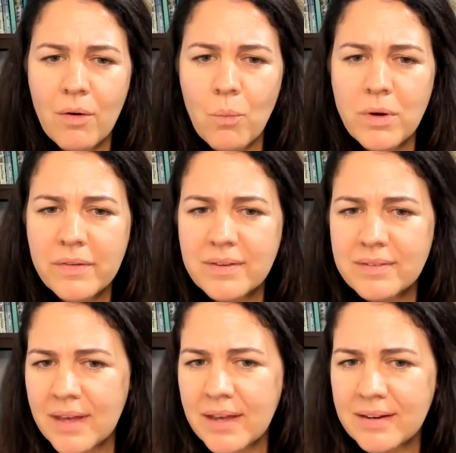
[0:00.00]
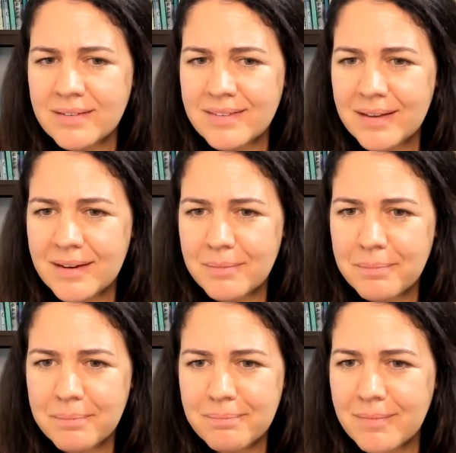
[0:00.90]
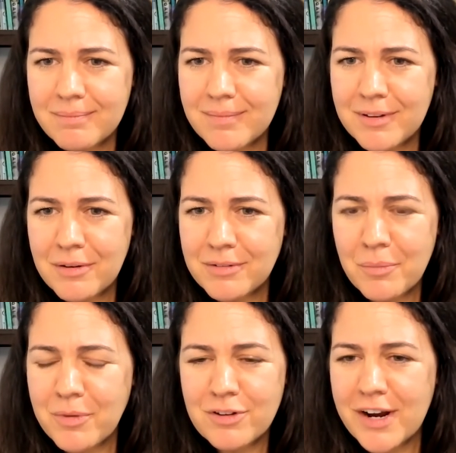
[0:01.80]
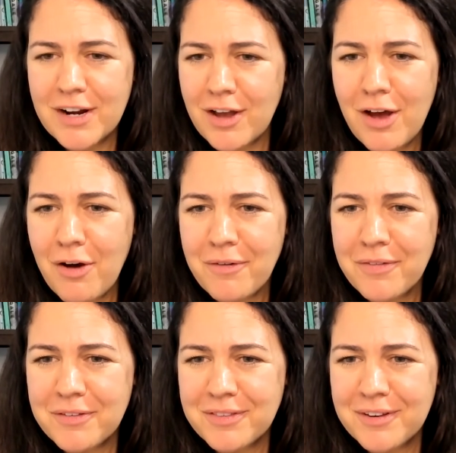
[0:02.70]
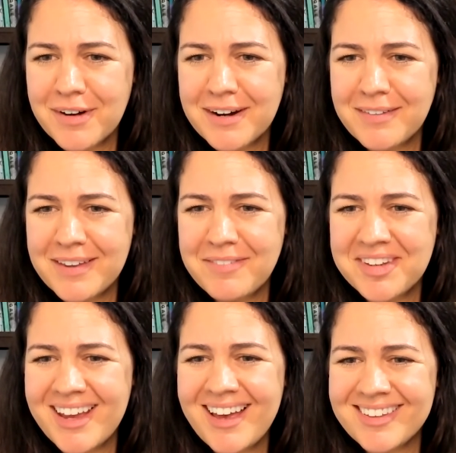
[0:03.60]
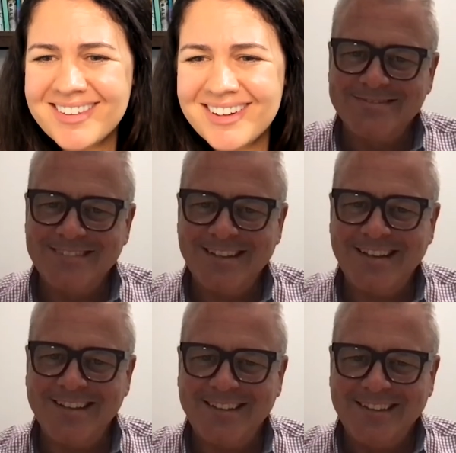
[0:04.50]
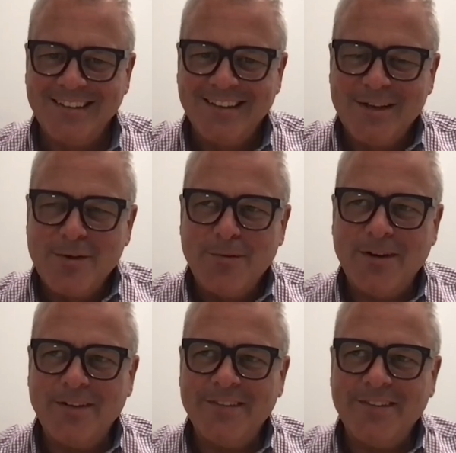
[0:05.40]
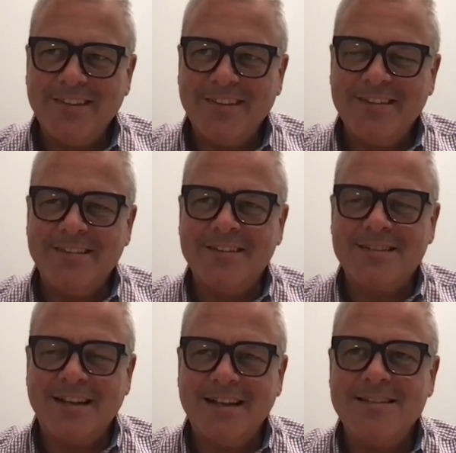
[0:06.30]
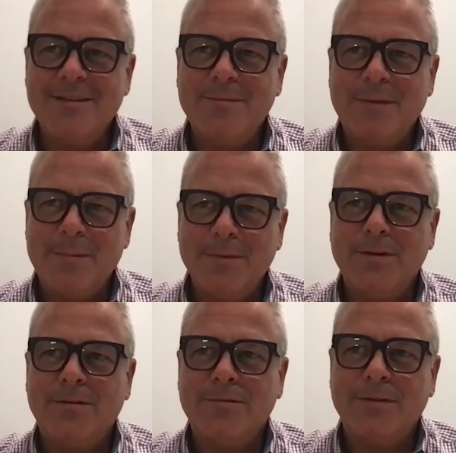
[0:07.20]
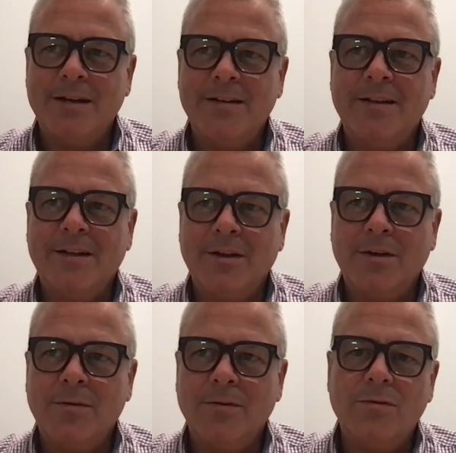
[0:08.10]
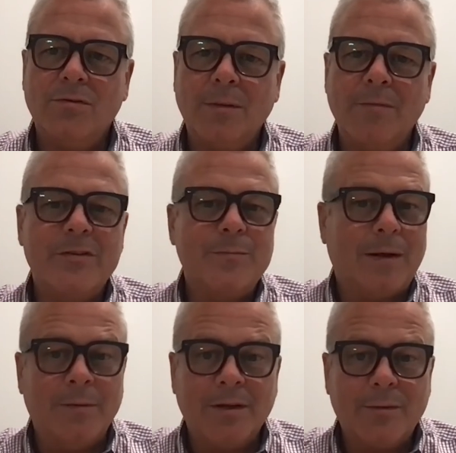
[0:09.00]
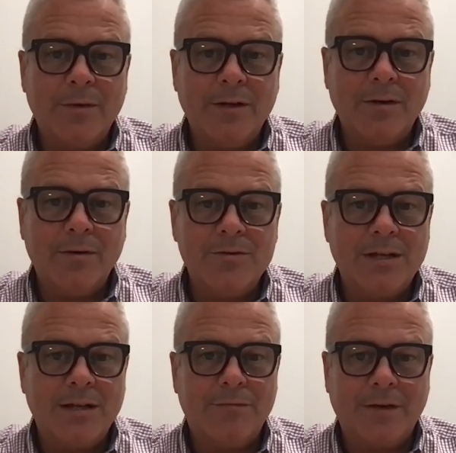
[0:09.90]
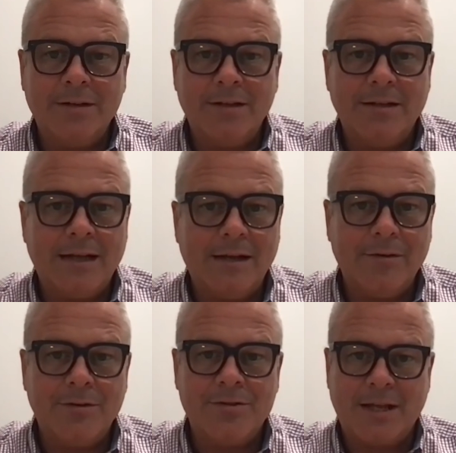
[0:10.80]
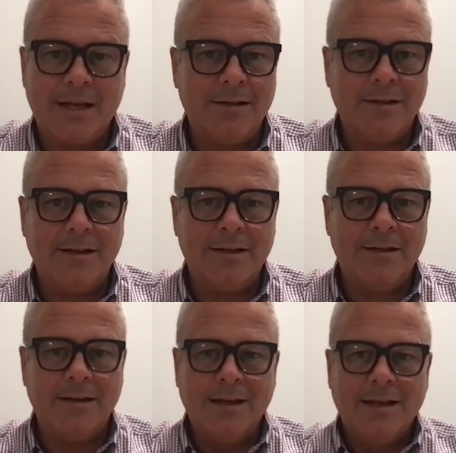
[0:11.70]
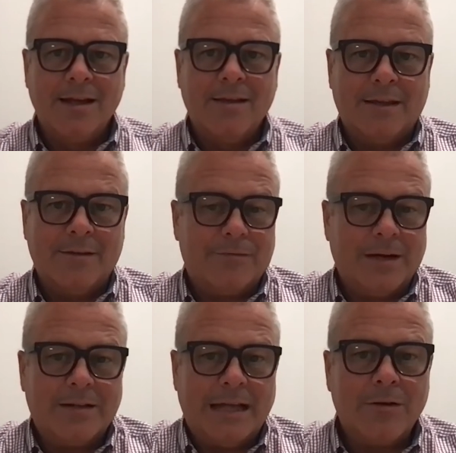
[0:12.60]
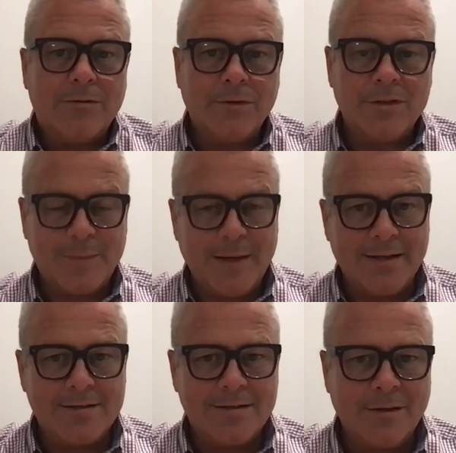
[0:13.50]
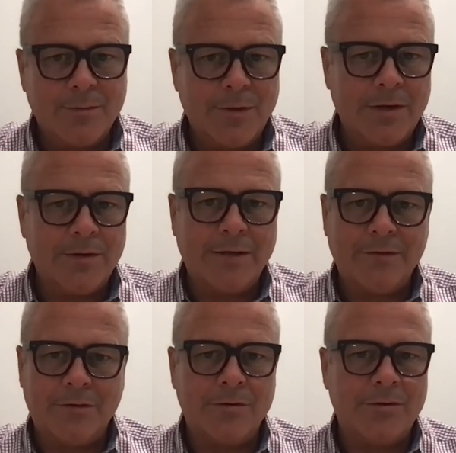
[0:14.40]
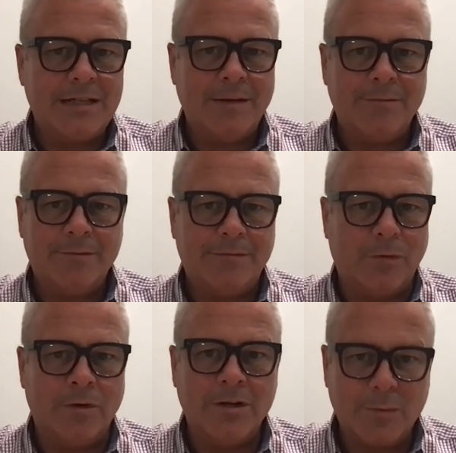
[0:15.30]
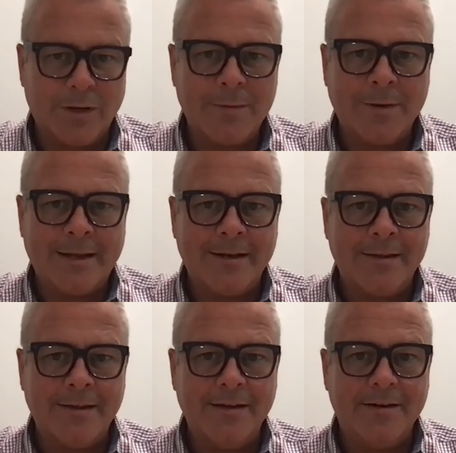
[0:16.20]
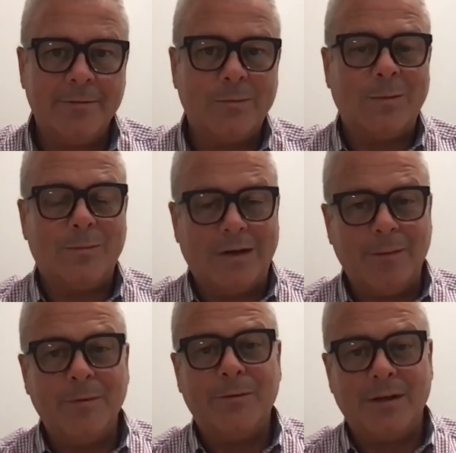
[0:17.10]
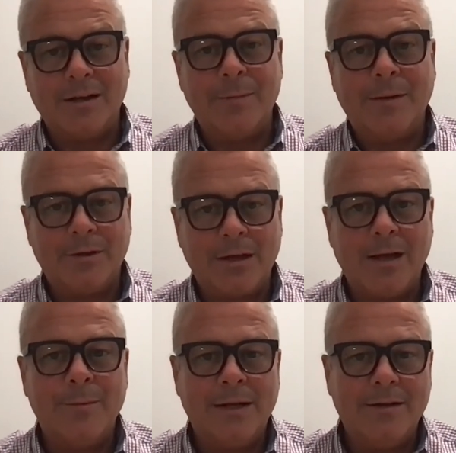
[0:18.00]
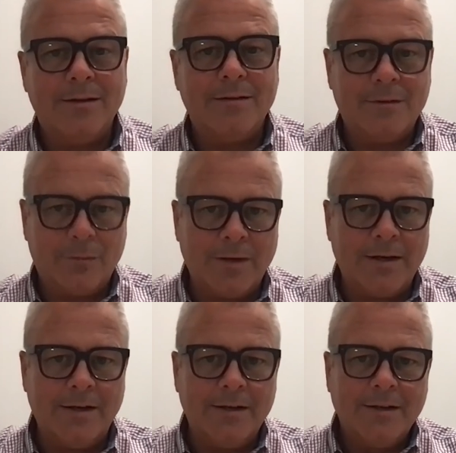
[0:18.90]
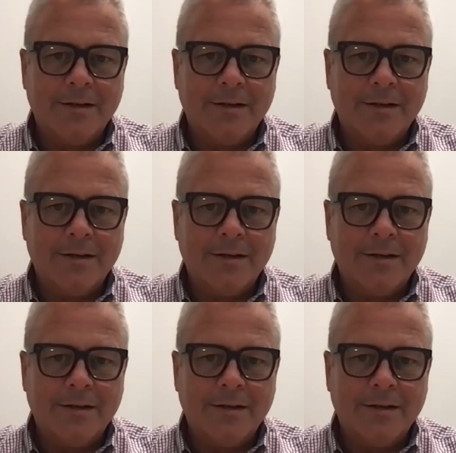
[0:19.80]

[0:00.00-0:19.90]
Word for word: What are the signs that, you know, someone's ready to go? They're ready to leave the nest. Yeah. Well, the signs that people are ready to go, some of it's public. We know who's getting funded and how they're scaling, and they frankly outgrow the space. You know, we know they have to grow their team from four to 20 by the end of the year. Well, probably we're not going to be able to accommodate the 20.